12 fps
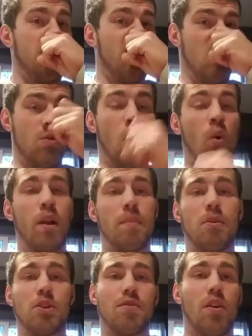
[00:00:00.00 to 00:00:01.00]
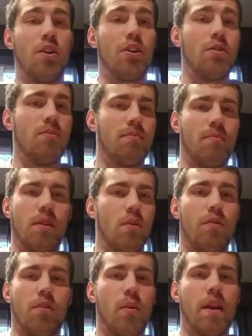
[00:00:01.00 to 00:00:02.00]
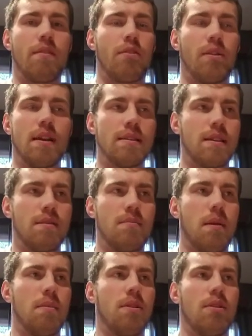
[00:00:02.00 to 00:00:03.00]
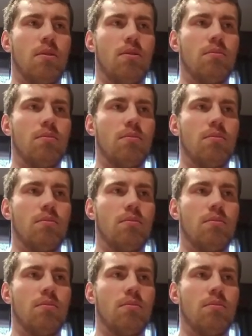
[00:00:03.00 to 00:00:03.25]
you don't want to push volume for whatever reason, maybe